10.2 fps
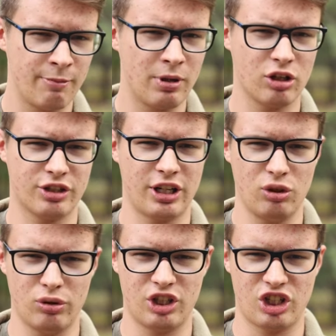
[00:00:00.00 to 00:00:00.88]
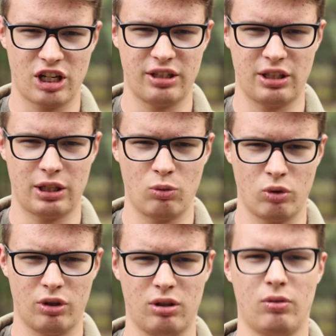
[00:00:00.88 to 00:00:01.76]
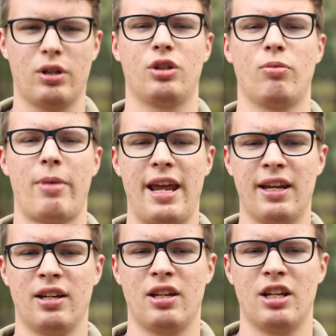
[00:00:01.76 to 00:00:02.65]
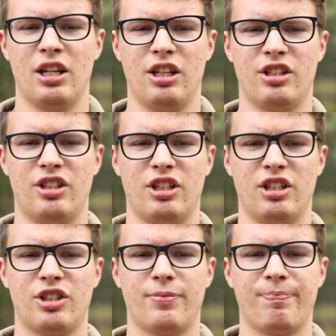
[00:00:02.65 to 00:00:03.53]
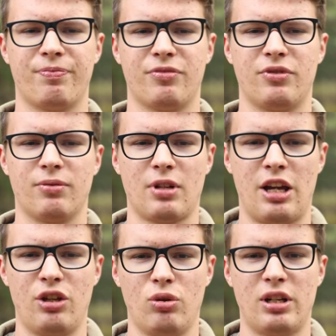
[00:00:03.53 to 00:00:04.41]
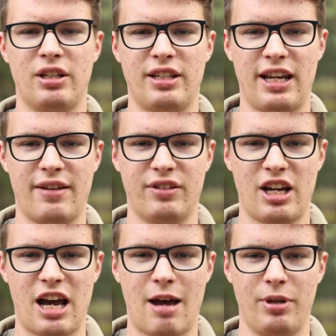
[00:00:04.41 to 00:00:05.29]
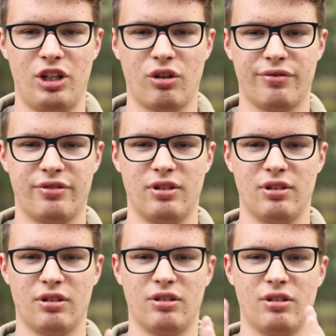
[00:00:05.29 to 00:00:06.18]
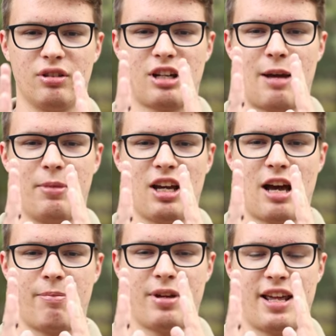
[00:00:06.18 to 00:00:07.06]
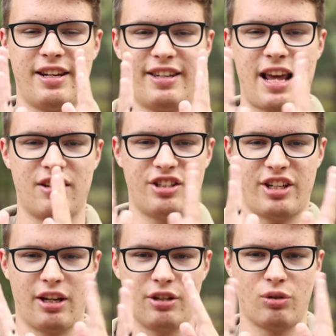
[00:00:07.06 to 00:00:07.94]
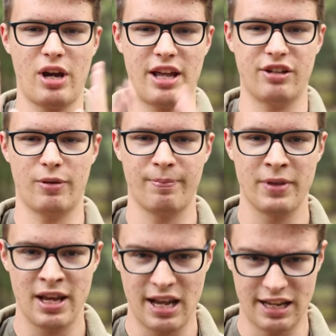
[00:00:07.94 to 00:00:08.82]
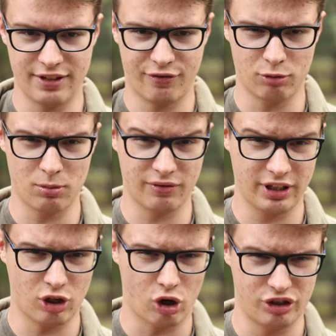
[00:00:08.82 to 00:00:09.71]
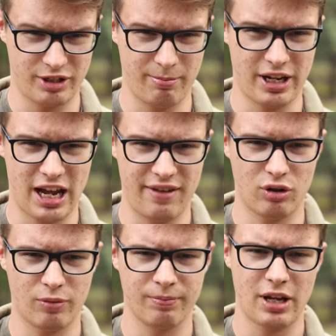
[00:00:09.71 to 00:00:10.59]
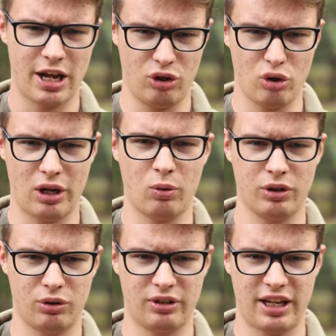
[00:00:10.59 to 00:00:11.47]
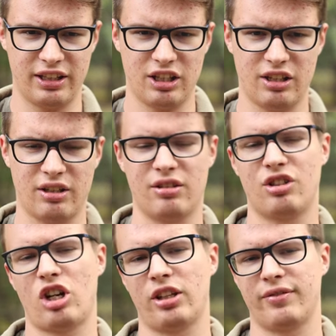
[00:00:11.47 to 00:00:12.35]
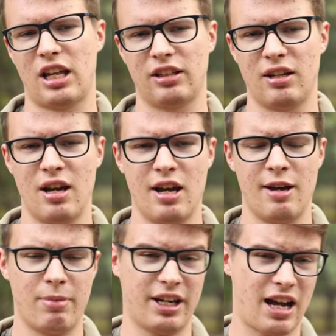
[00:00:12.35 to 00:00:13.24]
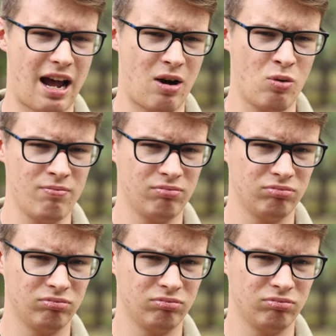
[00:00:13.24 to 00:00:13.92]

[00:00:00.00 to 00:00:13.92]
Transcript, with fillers: Because I knew the shot that I would want to make is this I knew that they have the habit of coming up and dancing together as a form of the courtship behavior. I knew I want to take the shot of that. But how?